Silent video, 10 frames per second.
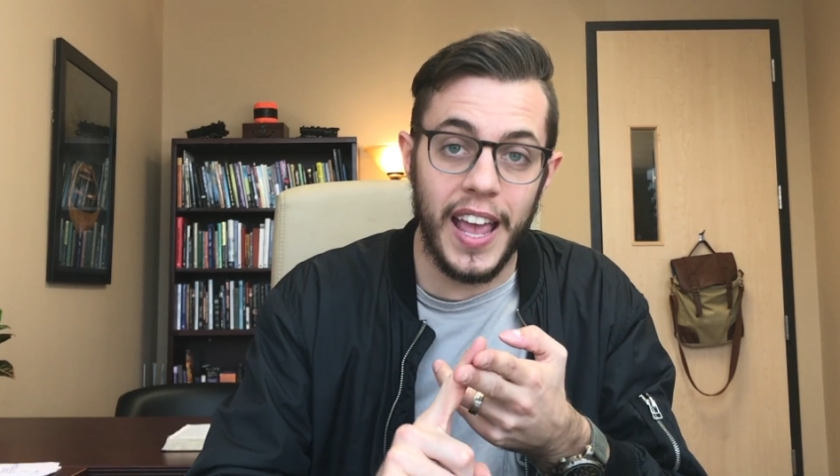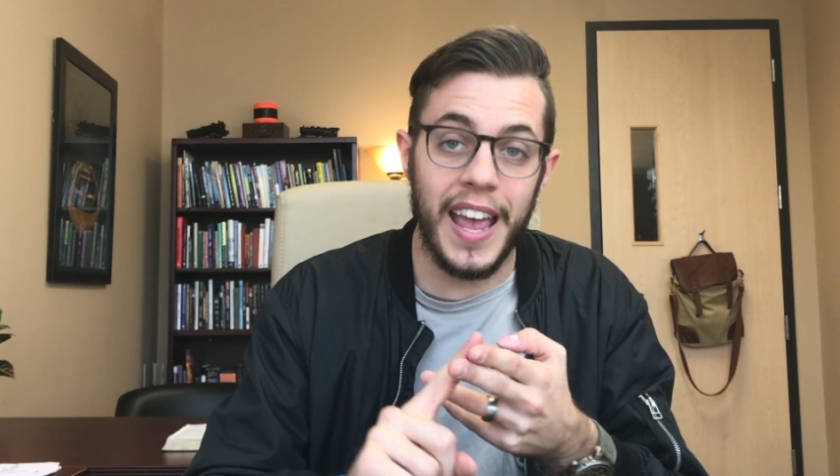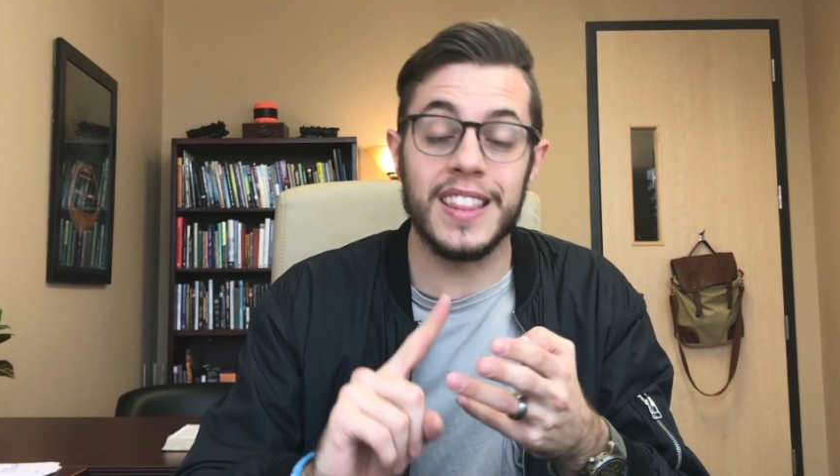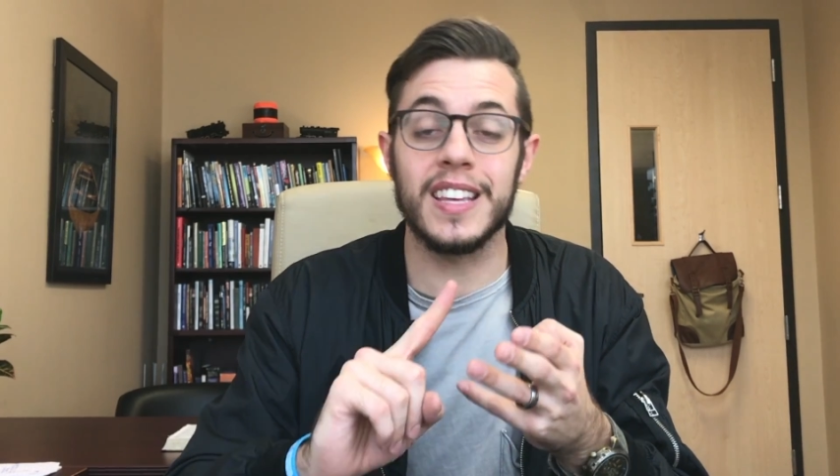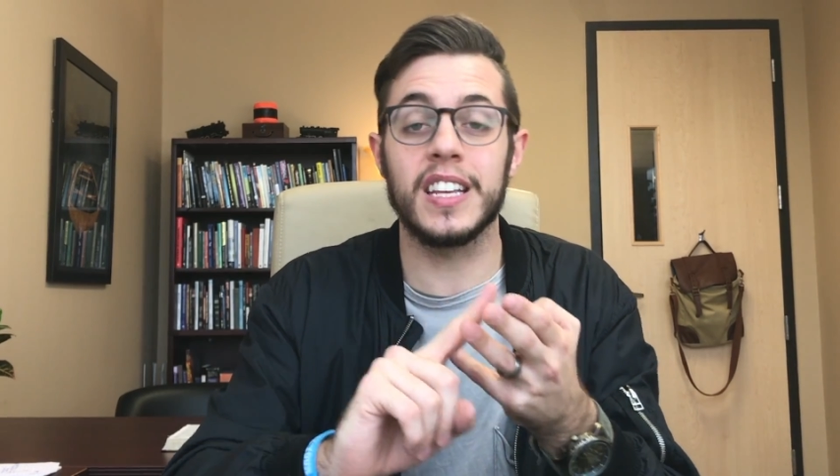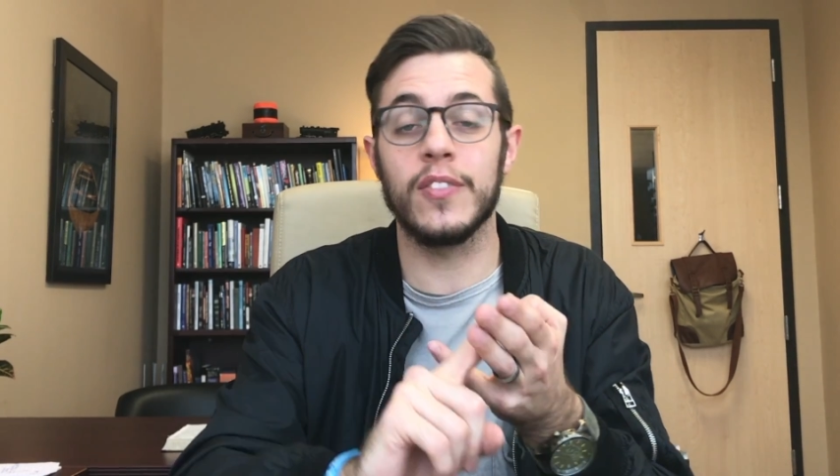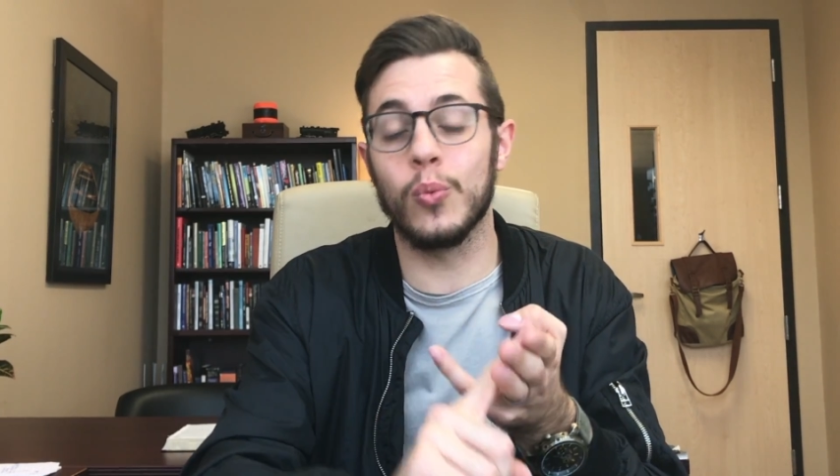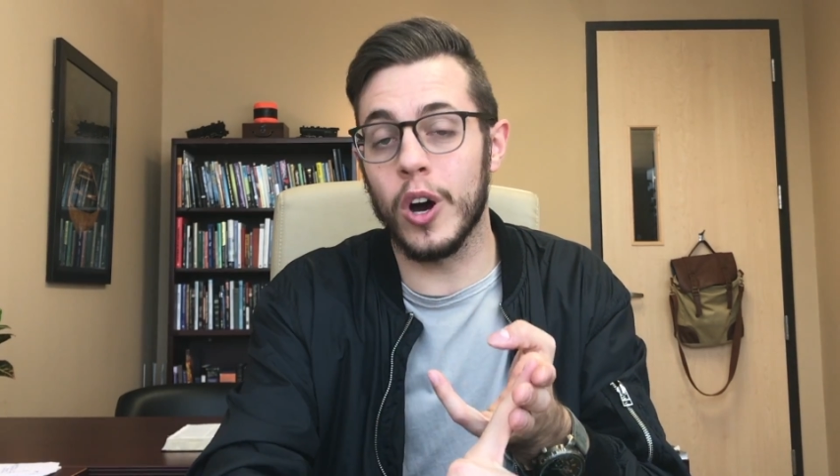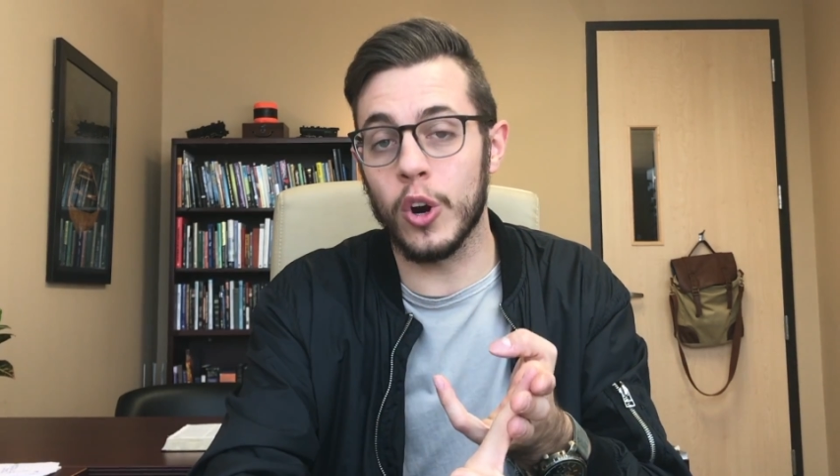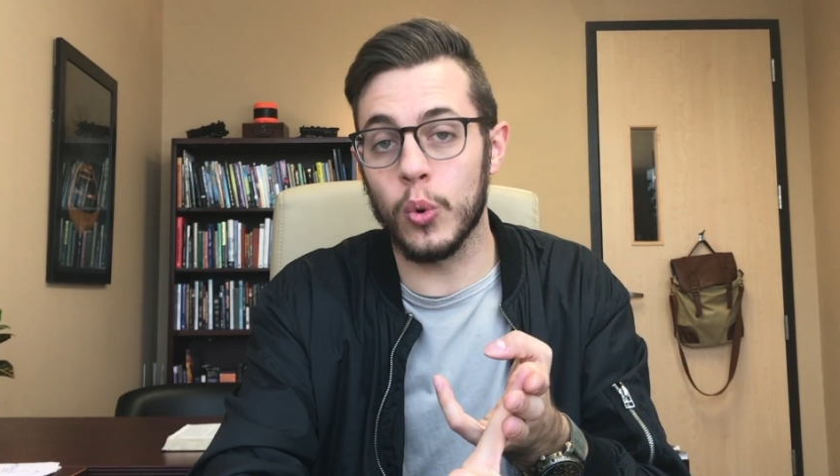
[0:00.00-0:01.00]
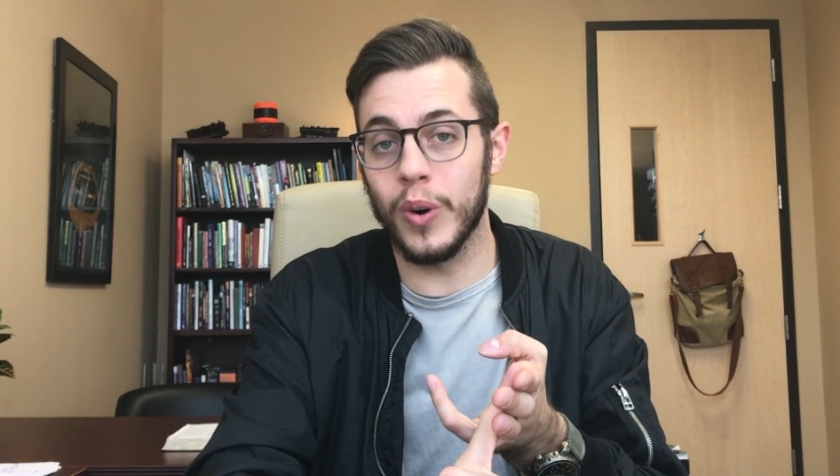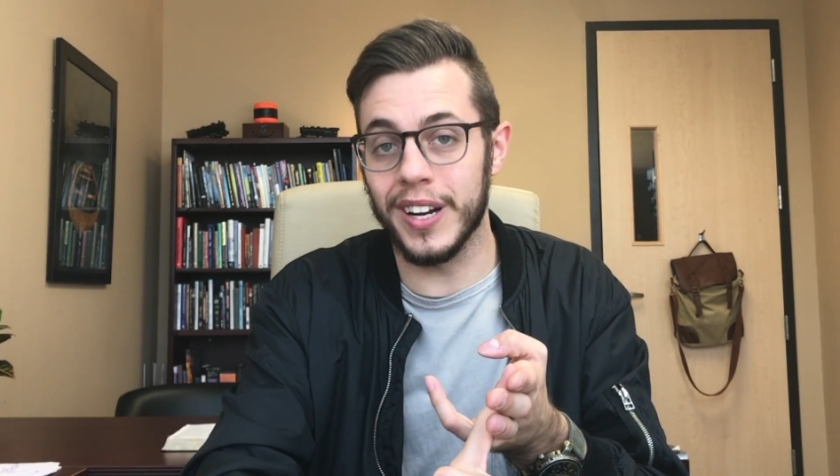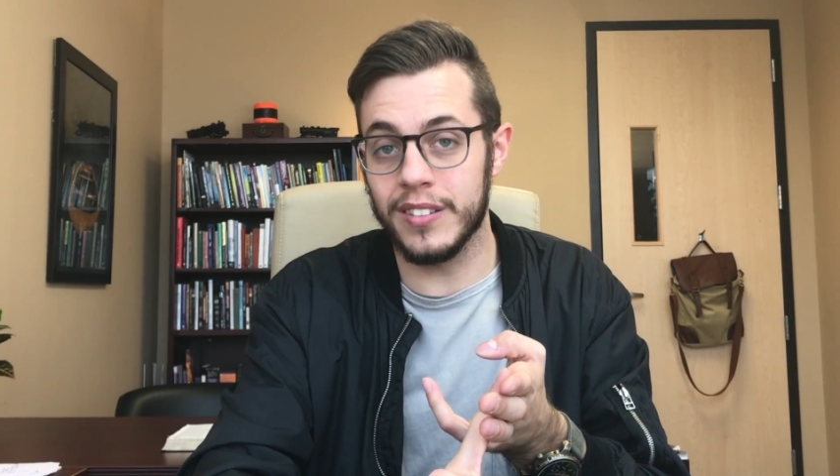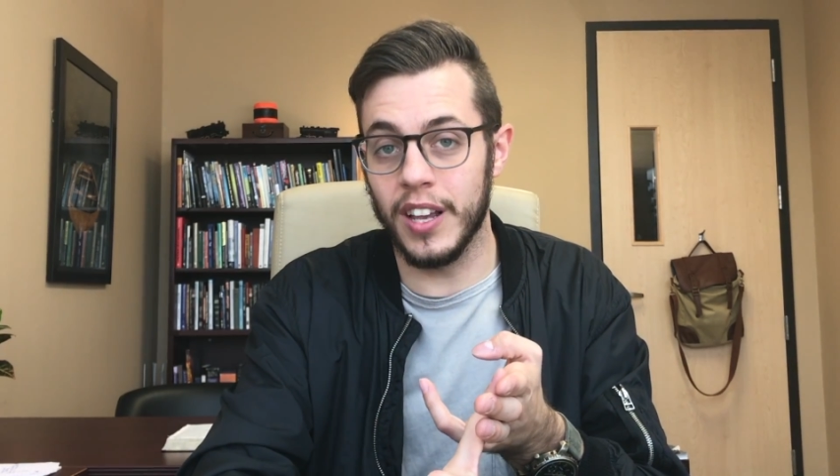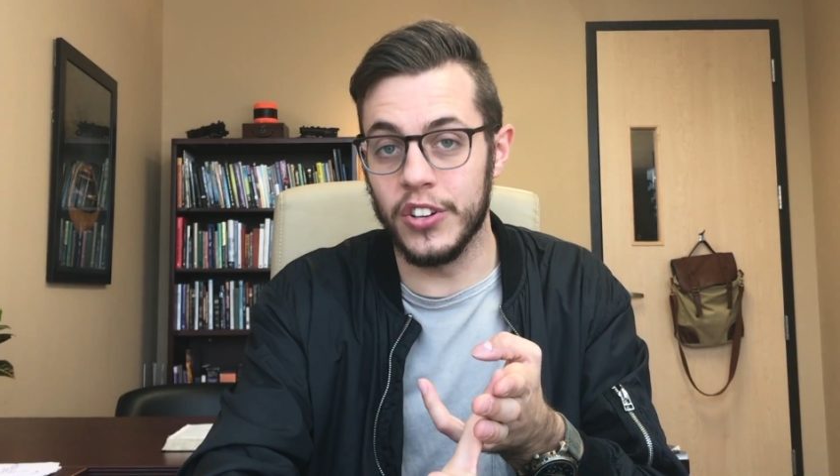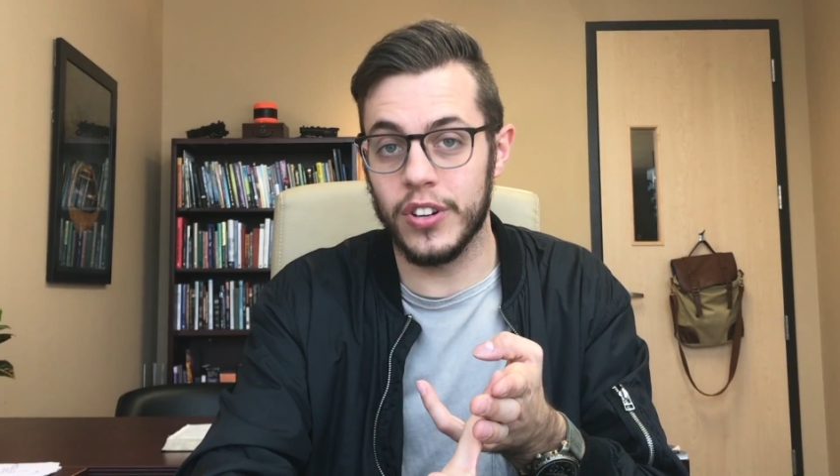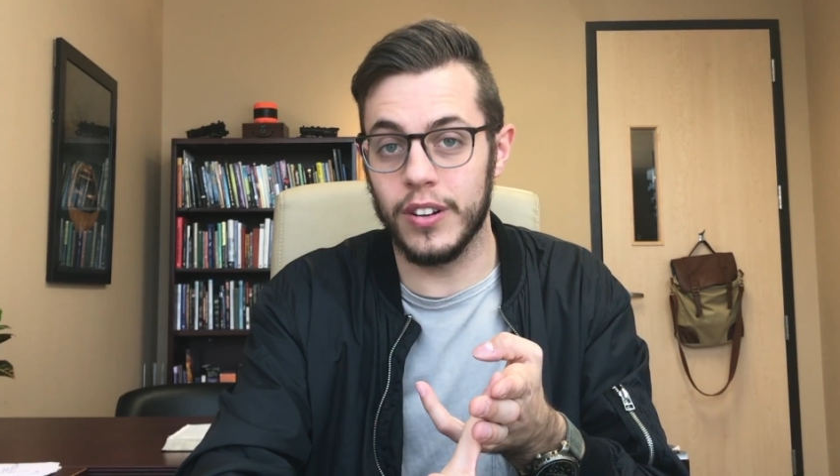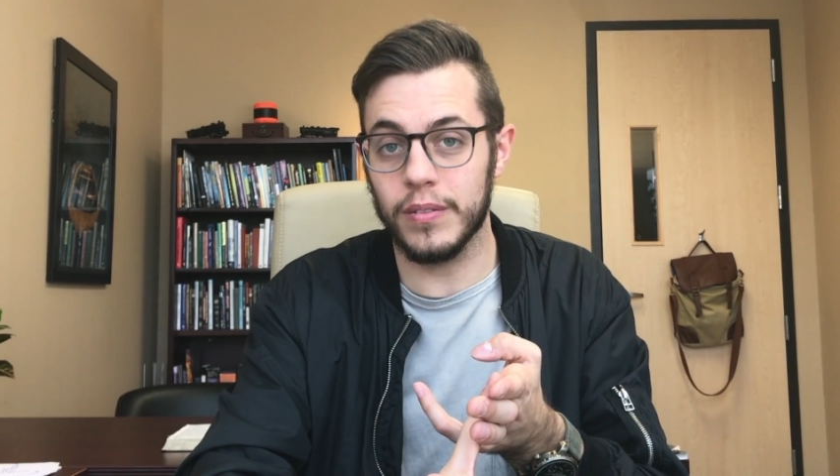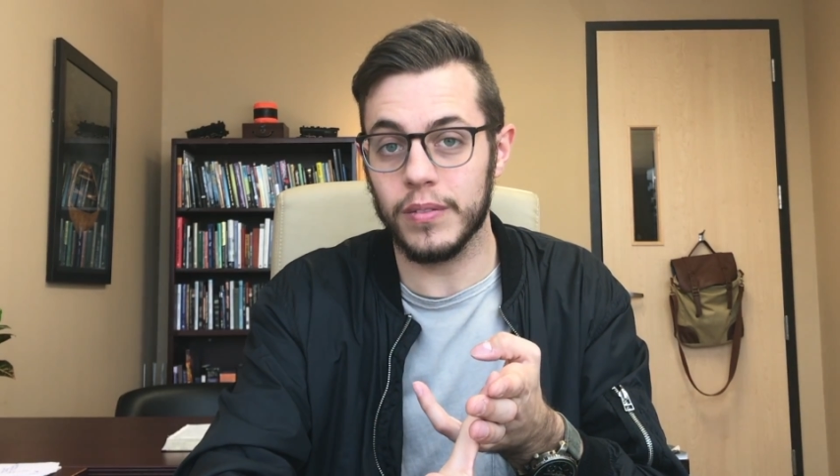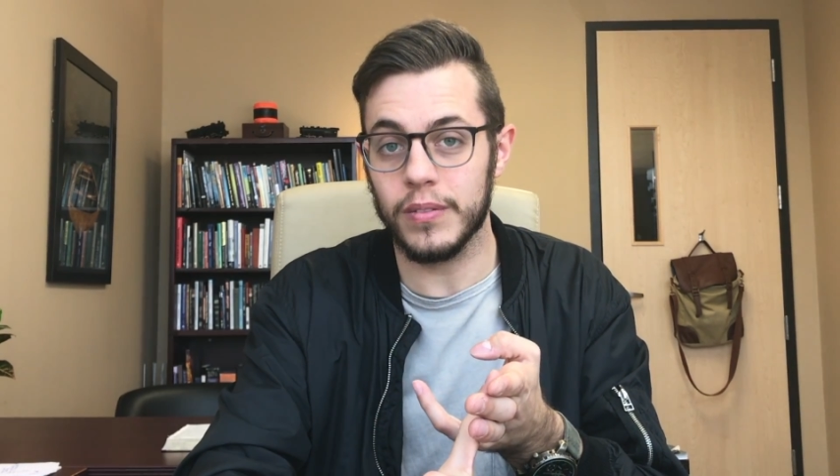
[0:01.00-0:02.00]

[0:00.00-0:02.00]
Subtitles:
and then give one-on-one attention.